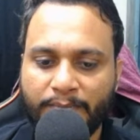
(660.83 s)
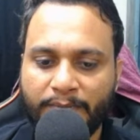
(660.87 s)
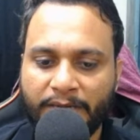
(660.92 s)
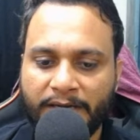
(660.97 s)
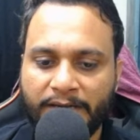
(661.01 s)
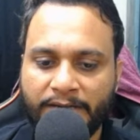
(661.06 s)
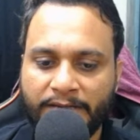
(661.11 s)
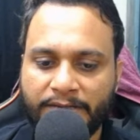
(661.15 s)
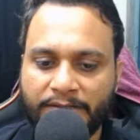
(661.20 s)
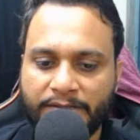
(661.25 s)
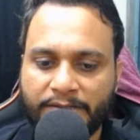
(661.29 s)

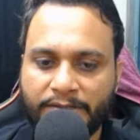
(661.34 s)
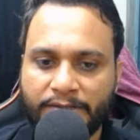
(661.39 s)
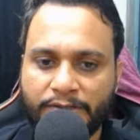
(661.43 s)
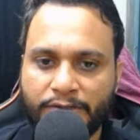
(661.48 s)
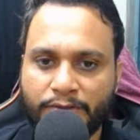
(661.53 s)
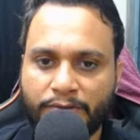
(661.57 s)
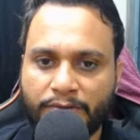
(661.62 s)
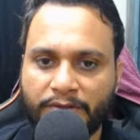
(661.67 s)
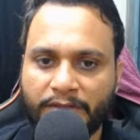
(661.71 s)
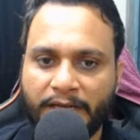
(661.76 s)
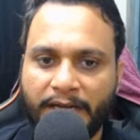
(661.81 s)
binary search
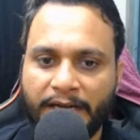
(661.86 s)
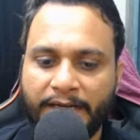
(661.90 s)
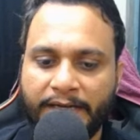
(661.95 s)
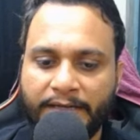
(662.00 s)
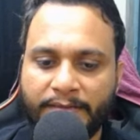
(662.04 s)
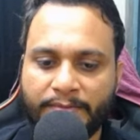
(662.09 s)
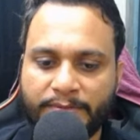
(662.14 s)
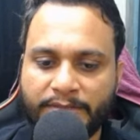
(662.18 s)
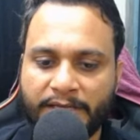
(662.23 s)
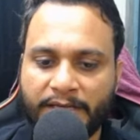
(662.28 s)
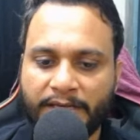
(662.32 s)
on the
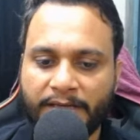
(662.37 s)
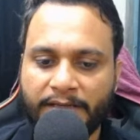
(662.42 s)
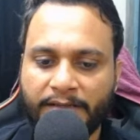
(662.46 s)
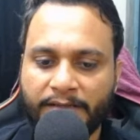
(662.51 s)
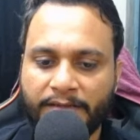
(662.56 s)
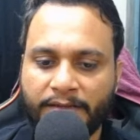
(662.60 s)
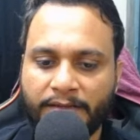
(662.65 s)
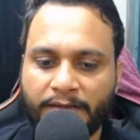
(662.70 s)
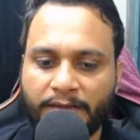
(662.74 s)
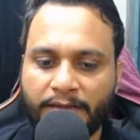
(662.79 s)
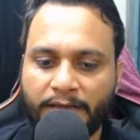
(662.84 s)
items array,
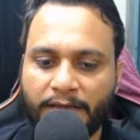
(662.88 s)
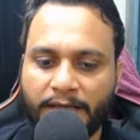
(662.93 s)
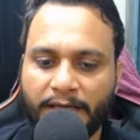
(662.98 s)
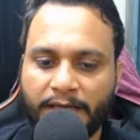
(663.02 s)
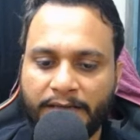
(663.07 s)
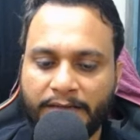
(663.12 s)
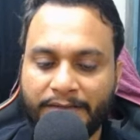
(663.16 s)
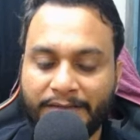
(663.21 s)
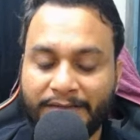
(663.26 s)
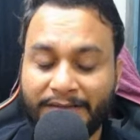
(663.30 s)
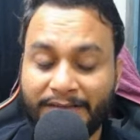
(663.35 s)

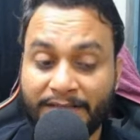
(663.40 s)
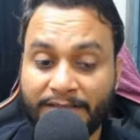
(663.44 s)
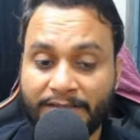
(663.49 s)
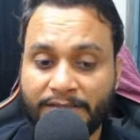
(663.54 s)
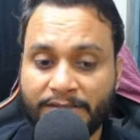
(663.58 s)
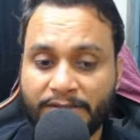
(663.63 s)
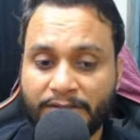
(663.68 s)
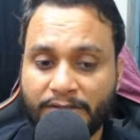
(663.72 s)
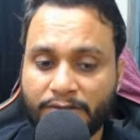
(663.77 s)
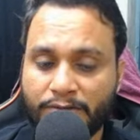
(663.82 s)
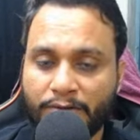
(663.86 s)
and this
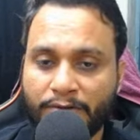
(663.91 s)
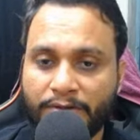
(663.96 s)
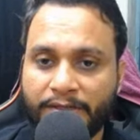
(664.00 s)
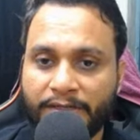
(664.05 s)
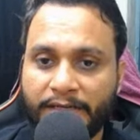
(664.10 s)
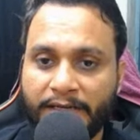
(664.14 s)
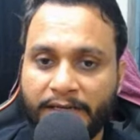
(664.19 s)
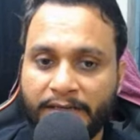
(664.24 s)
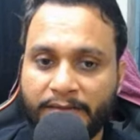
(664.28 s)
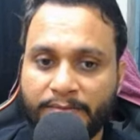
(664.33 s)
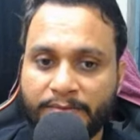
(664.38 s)
is the sorted
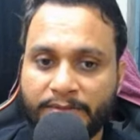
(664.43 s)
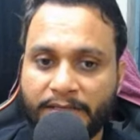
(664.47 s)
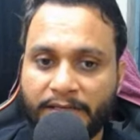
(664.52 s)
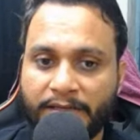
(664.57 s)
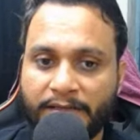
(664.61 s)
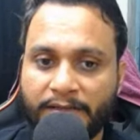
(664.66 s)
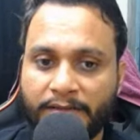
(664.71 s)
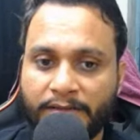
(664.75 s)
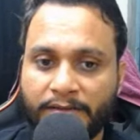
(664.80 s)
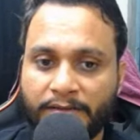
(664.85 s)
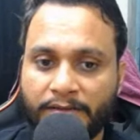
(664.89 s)
items
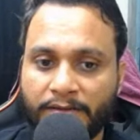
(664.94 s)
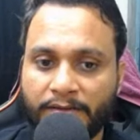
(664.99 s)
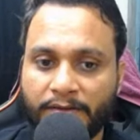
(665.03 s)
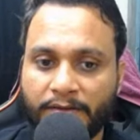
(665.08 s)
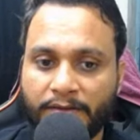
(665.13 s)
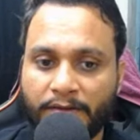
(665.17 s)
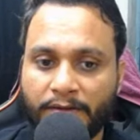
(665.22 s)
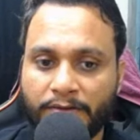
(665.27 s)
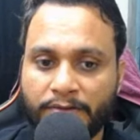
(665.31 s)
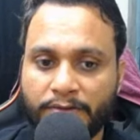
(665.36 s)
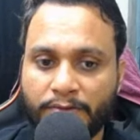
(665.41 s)
array.
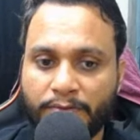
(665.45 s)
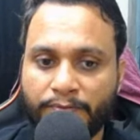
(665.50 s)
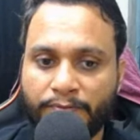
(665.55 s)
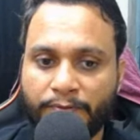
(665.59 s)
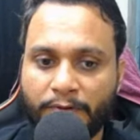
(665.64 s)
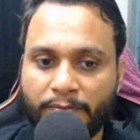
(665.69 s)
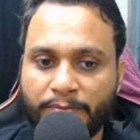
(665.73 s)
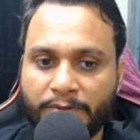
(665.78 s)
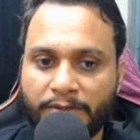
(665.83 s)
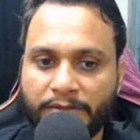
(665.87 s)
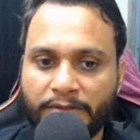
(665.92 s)
So
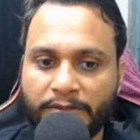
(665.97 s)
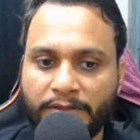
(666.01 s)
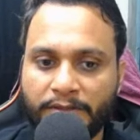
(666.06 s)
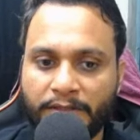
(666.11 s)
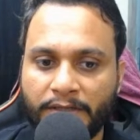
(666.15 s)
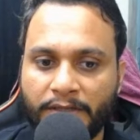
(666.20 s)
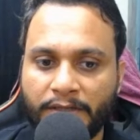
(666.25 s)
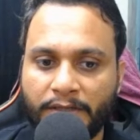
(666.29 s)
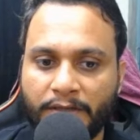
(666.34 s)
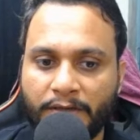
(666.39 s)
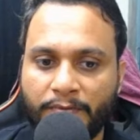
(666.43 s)
from here,
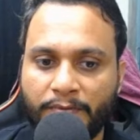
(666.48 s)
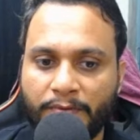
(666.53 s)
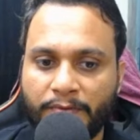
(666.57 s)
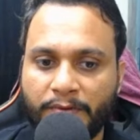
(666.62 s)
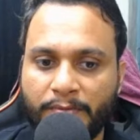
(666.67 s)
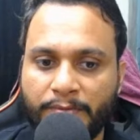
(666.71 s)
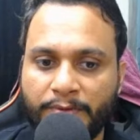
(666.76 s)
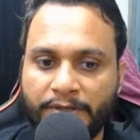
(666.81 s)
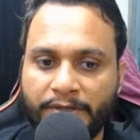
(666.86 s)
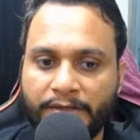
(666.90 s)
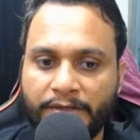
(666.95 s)
we will
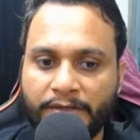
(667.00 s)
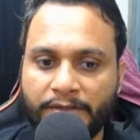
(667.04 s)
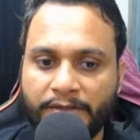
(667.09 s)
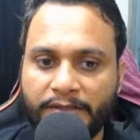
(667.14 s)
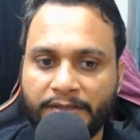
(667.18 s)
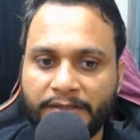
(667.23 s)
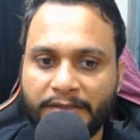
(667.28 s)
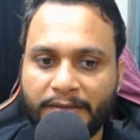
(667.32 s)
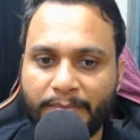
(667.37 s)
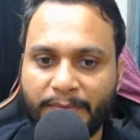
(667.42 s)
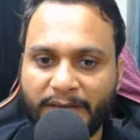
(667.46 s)
be
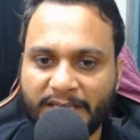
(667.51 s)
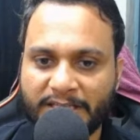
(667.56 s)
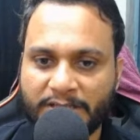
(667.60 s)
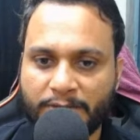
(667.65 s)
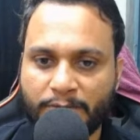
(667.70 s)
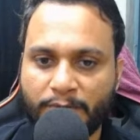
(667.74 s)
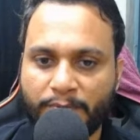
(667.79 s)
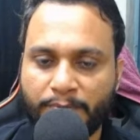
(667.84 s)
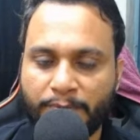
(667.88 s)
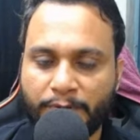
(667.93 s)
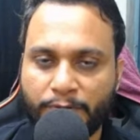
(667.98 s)
returning the
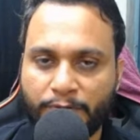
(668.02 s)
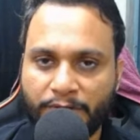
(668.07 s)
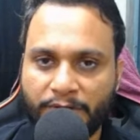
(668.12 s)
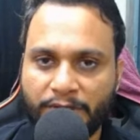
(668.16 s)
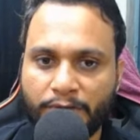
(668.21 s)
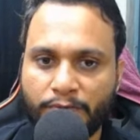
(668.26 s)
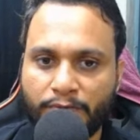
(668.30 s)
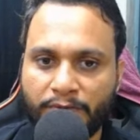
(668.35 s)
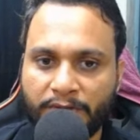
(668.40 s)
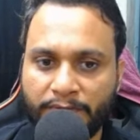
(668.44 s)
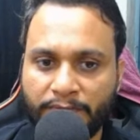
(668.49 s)
maximum
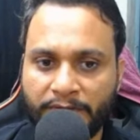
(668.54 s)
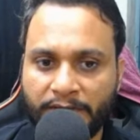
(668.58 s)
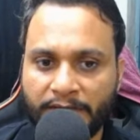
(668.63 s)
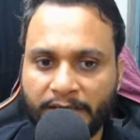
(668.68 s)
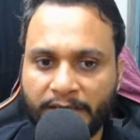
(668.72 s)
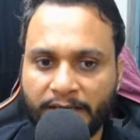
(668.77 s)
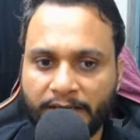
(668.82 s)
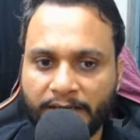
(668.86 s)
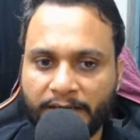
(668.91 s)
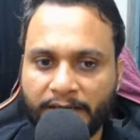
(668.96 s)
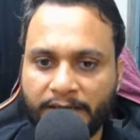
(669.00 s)
beauty we
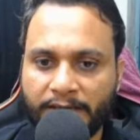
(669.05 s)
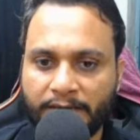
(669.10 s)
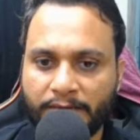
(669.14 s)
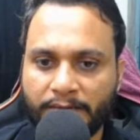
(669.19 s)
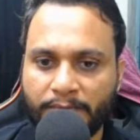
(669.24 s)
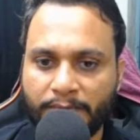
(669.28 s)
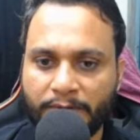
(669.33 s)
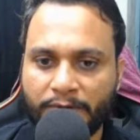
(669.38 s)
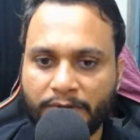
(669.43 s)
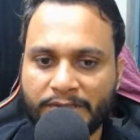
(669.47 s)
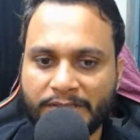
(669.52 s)
can get,
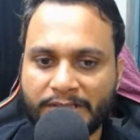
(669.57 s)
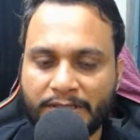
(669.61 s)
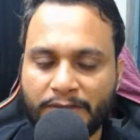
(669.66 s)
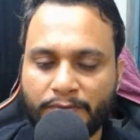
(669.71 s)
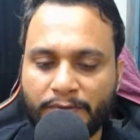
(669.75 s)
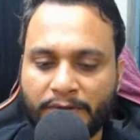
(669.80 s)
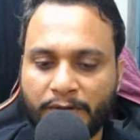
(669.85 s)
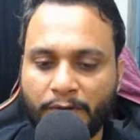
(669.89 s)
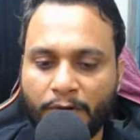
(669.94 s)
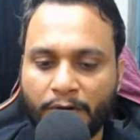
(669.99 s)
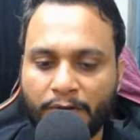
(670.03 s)
because it
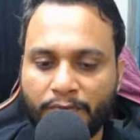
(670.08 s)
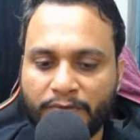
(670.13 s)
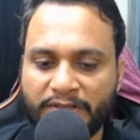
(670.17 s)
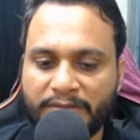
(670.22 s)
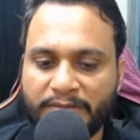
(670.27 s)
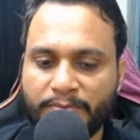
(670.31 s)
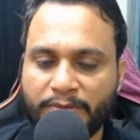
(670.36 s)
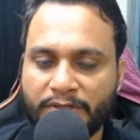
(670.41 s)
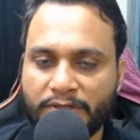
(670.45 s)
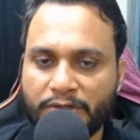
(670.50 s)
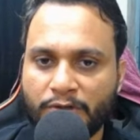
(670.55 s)
will always
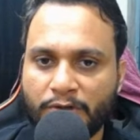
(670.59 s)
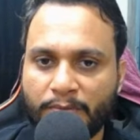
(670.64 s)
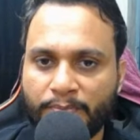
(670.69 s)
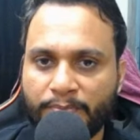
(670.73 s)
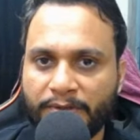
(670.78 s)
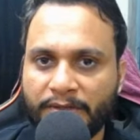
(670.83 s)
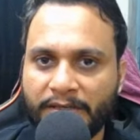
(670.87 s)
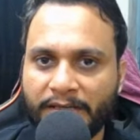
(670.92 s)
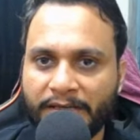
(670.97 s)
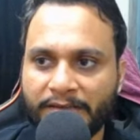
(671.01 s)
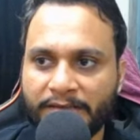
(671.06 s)
be
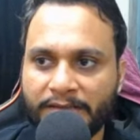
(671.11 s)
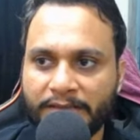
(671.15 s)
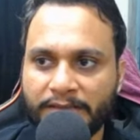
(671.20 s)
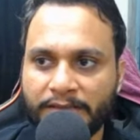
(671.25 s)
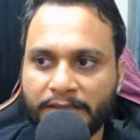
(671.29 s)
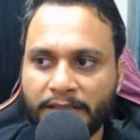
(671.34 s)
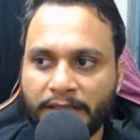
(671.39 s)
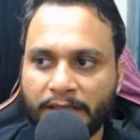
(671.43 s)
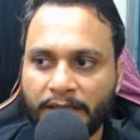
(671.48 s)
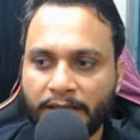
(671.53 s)
stopping at the